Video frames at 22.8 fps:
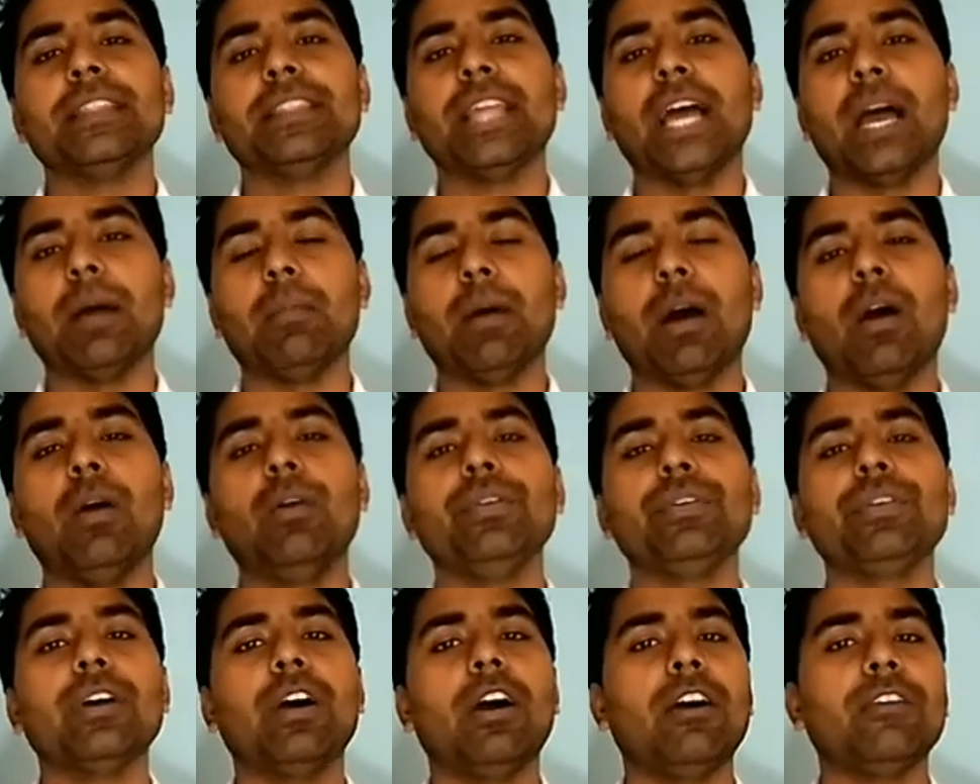The
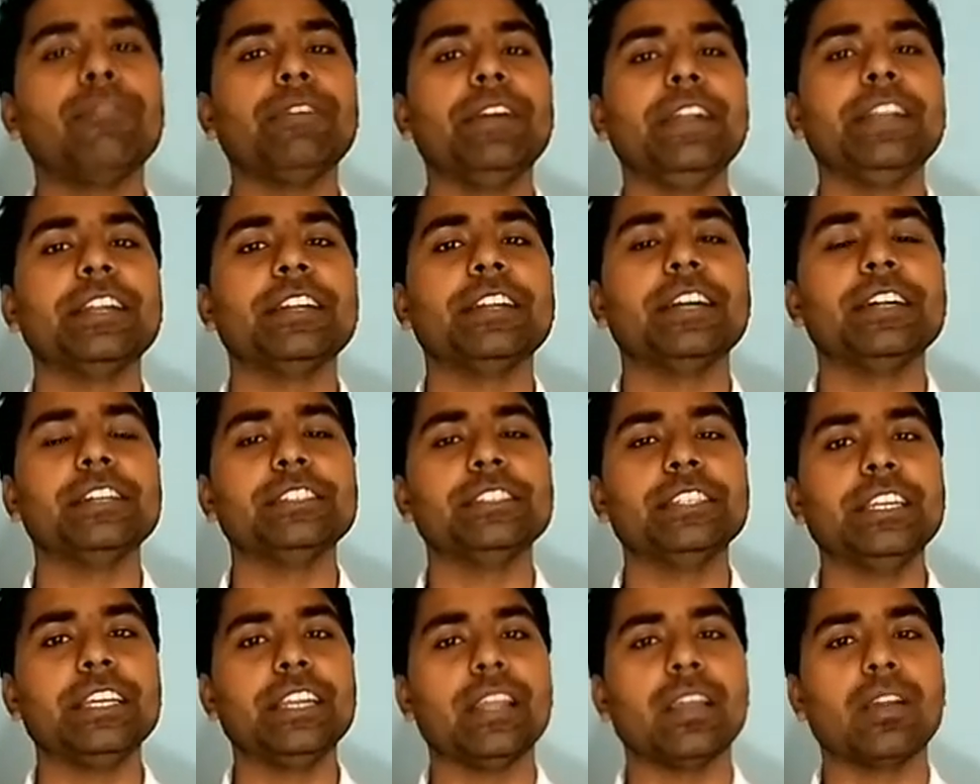amount of heat
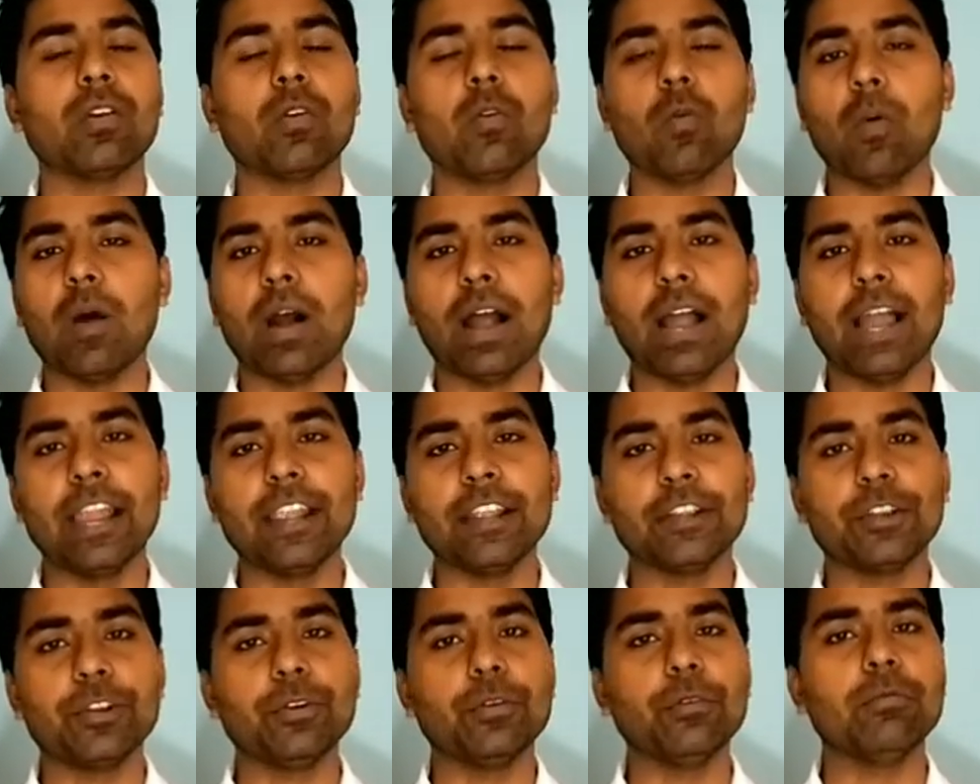energy
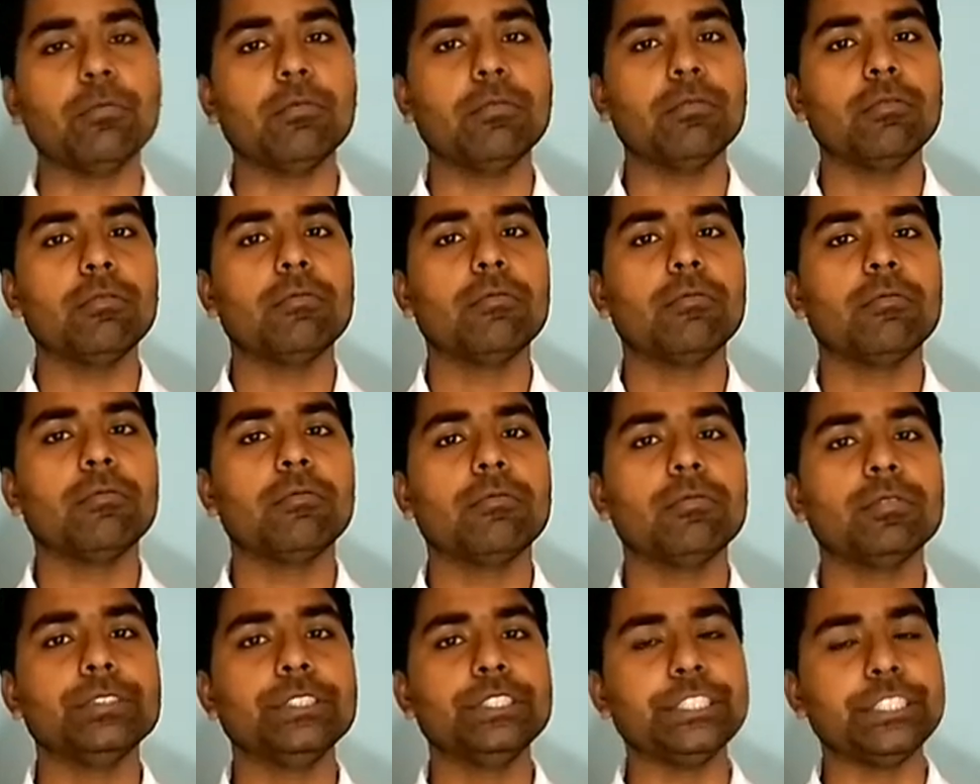required to
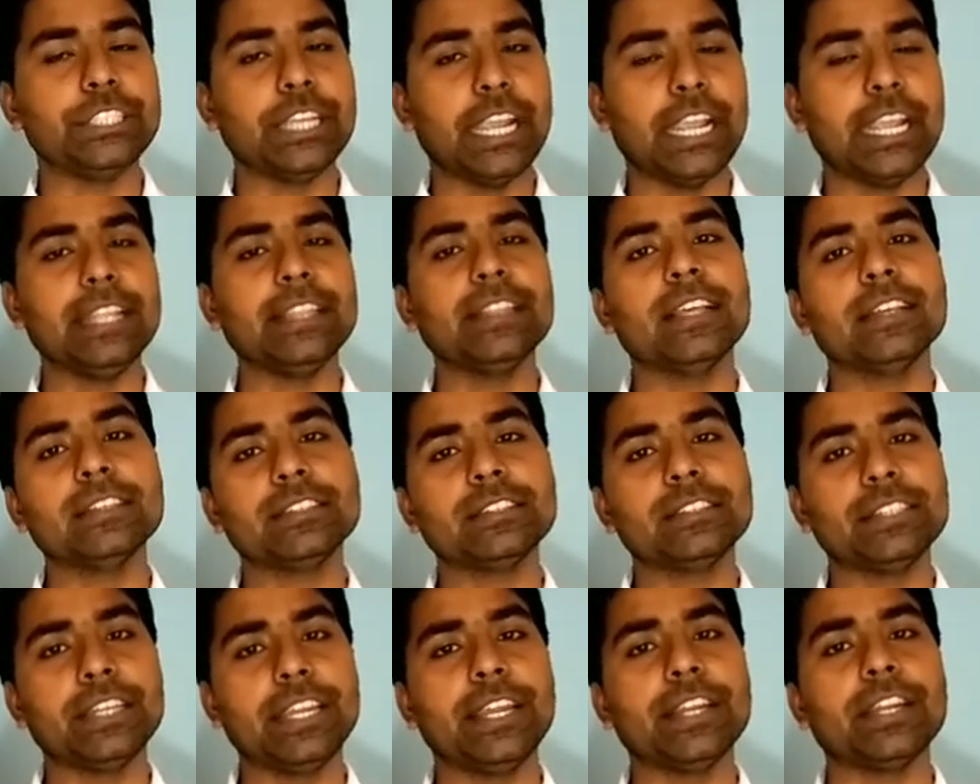change the
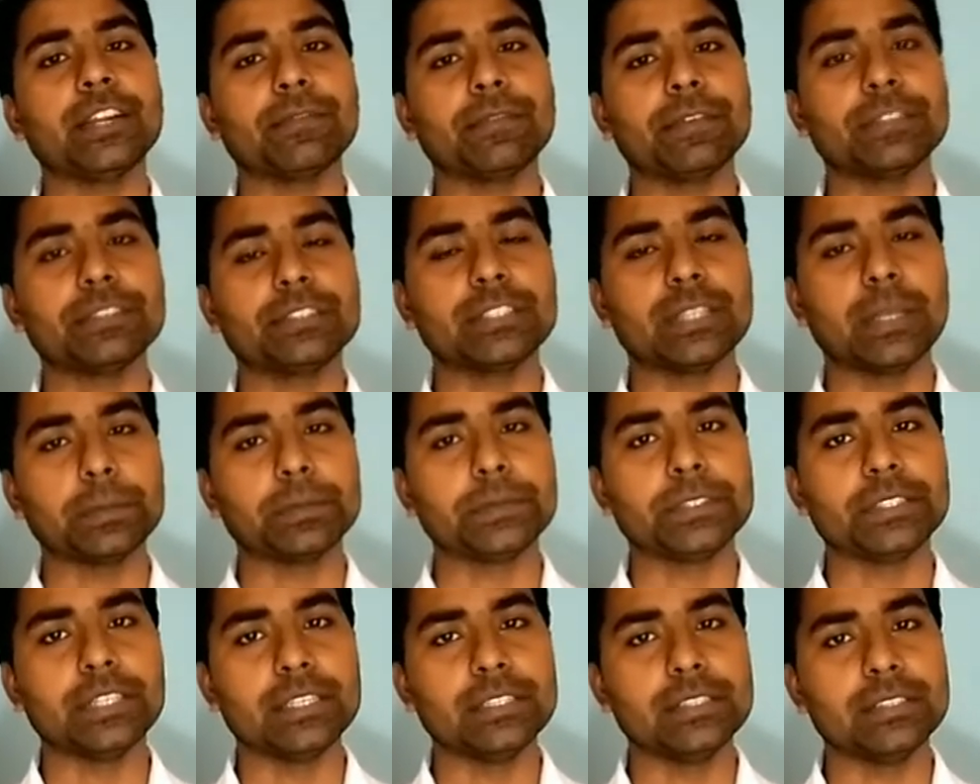state of a
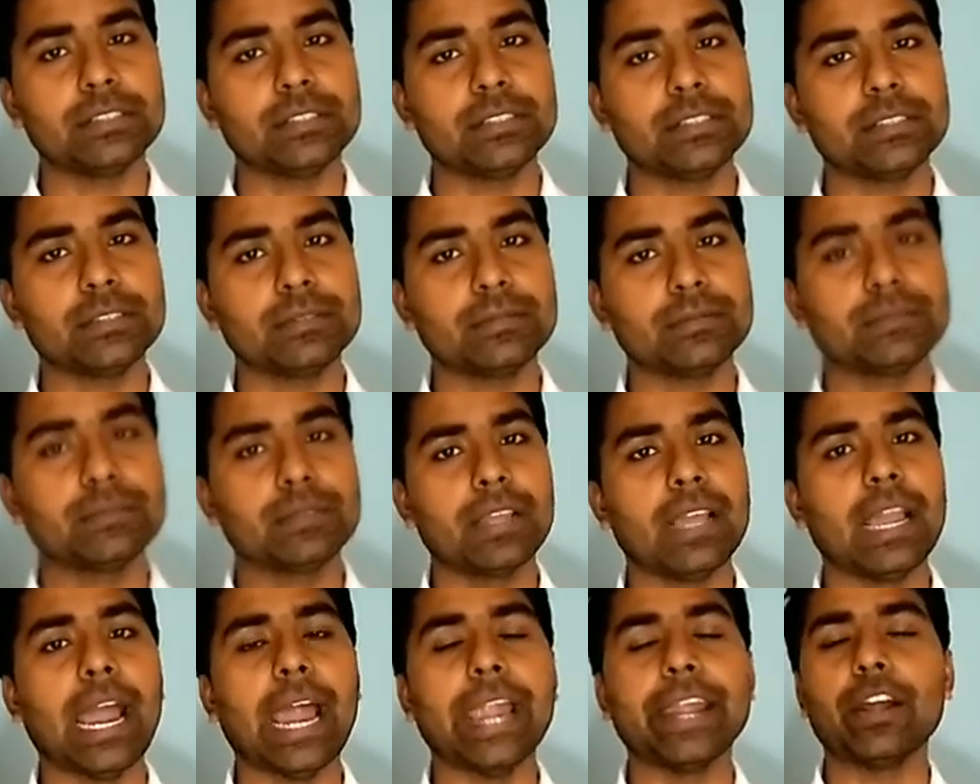substance
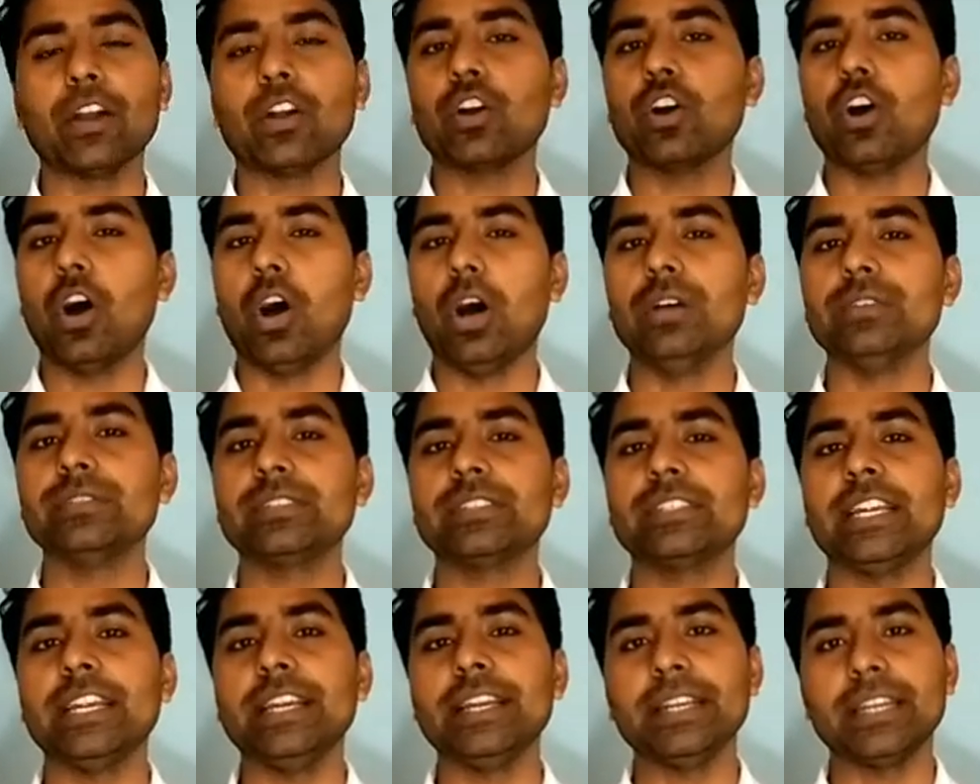at a
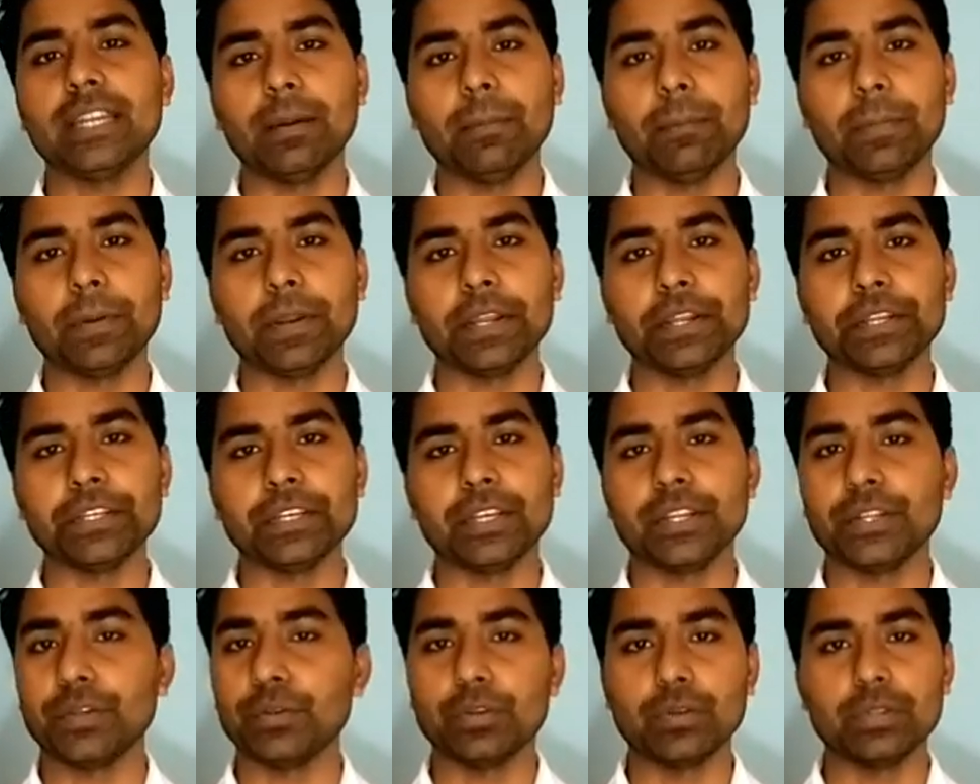constant temperature.
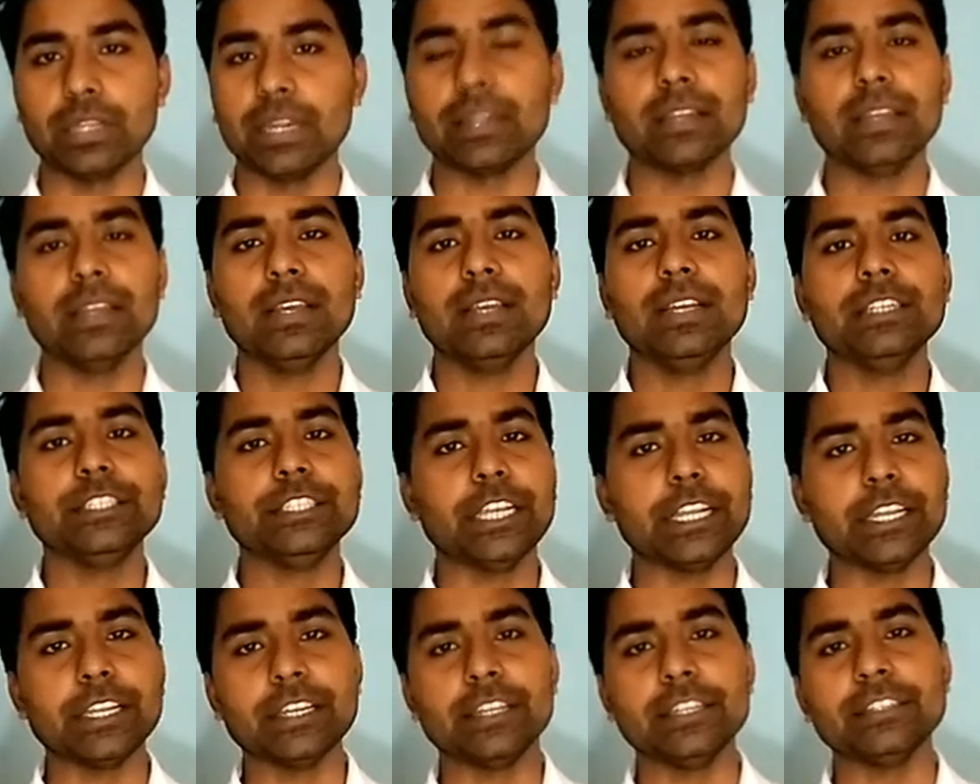You know that
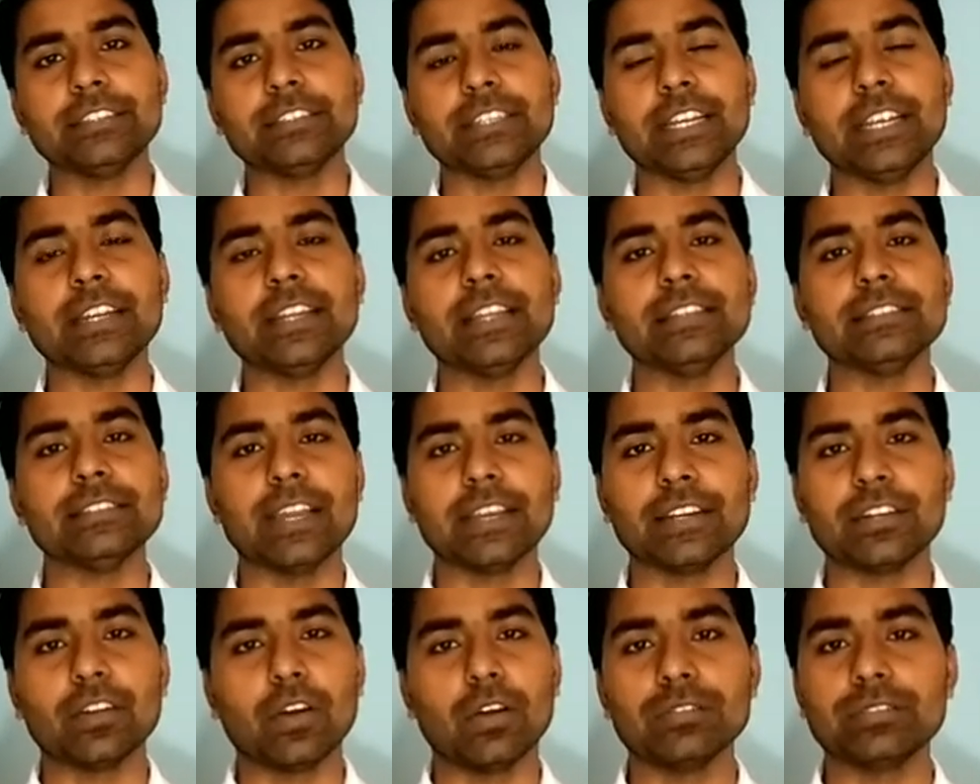change in state is
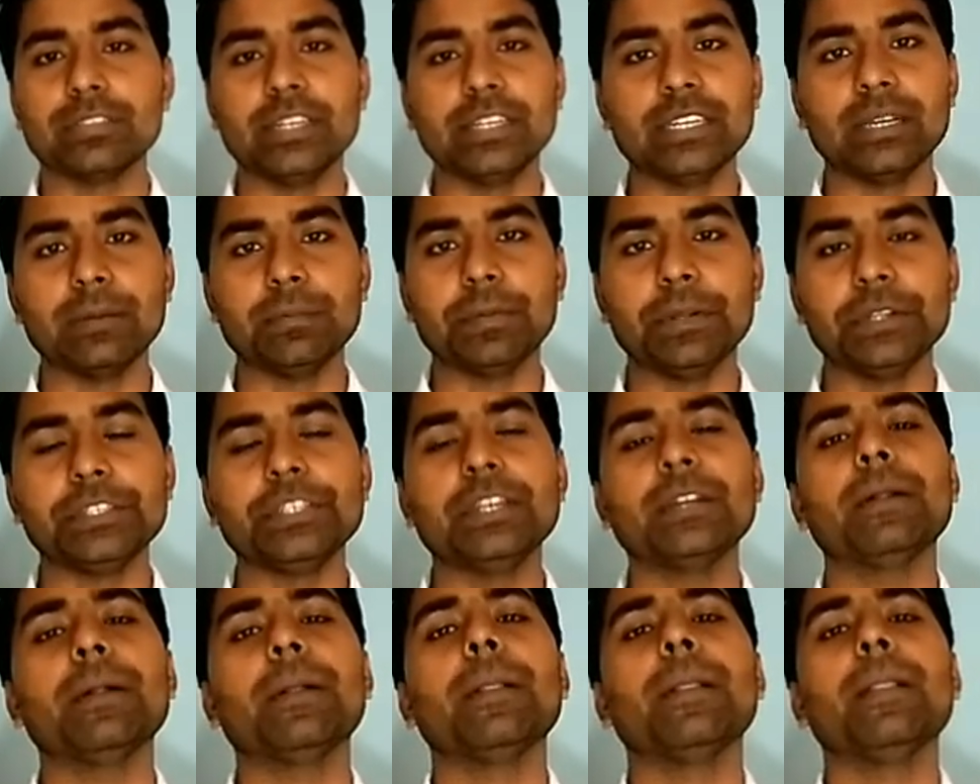at constant
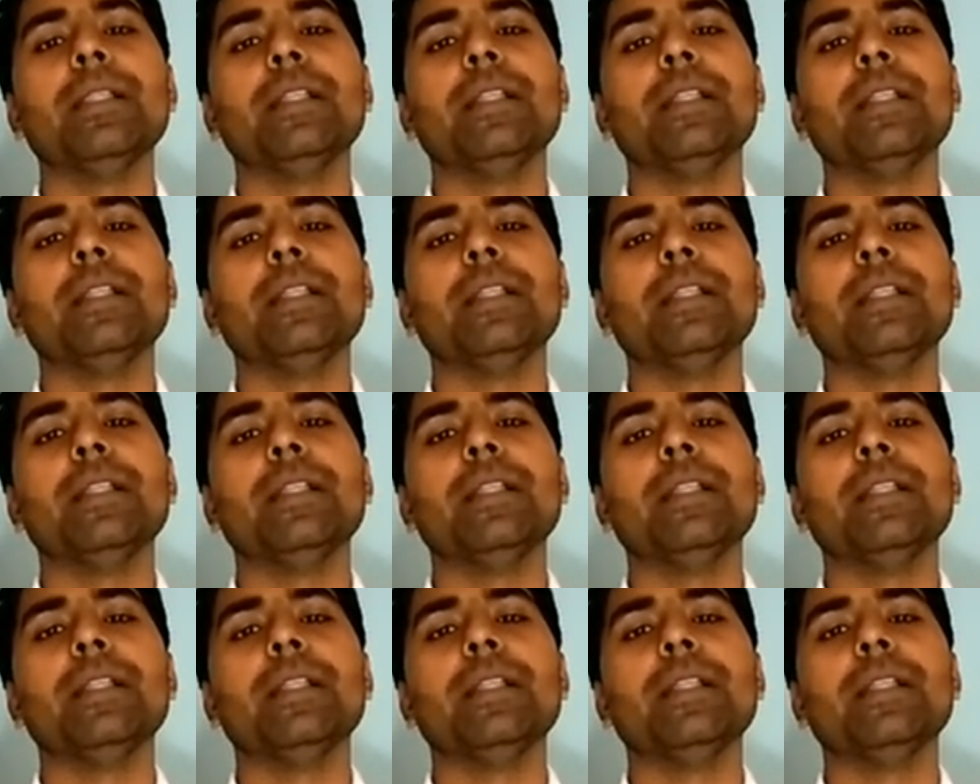temperature